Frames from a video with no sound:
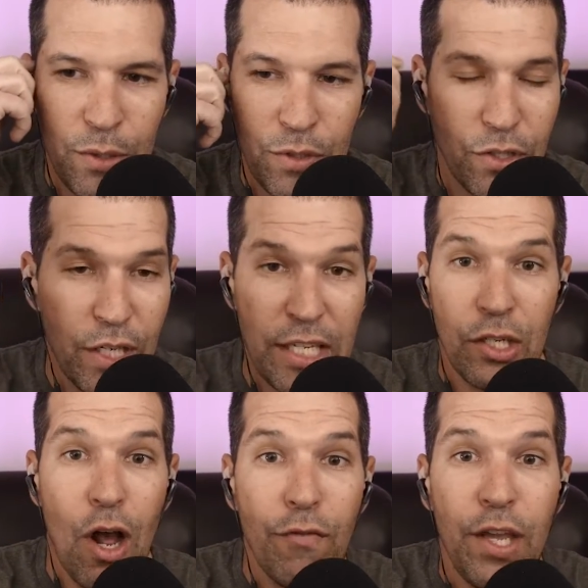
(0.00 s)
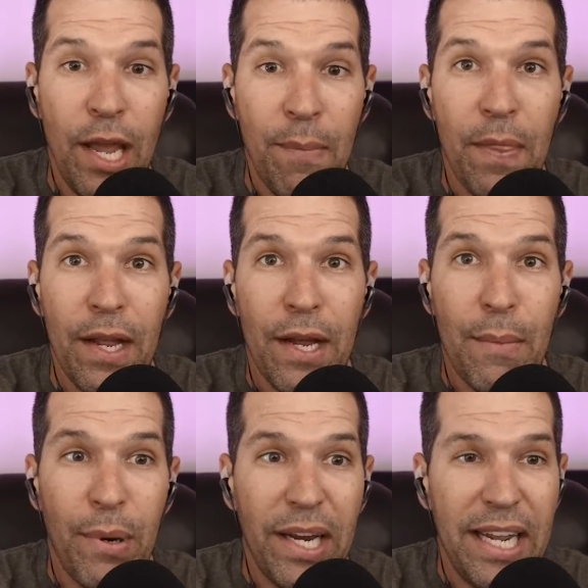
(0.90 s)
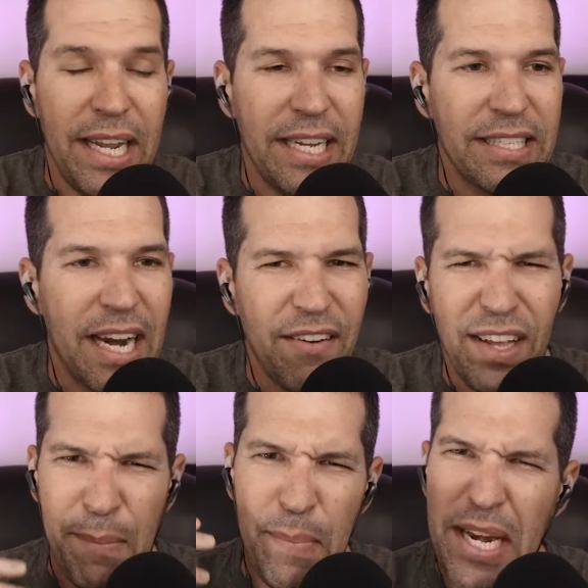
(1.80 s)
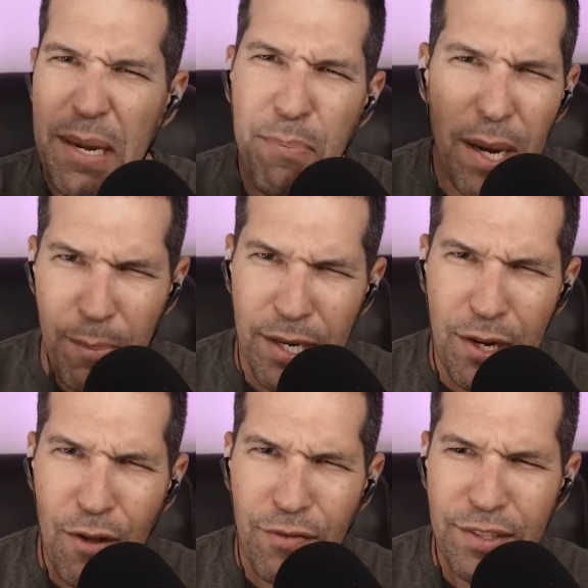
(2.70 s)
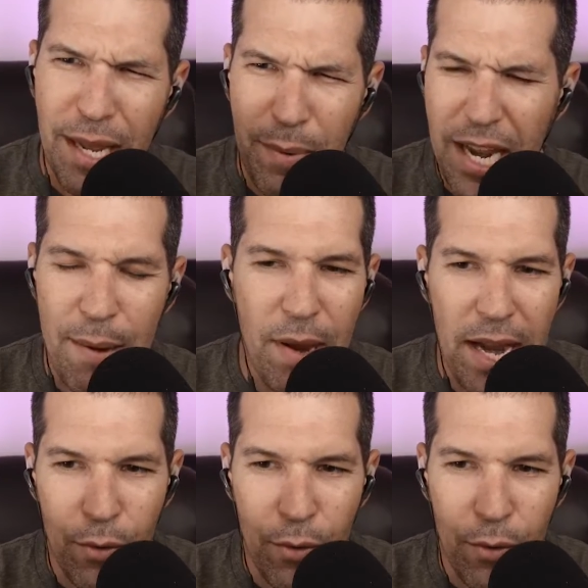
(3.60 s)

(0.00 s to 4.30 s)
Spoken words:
It's a golf game, but it's kind of like a mini putt-putt golf type of game.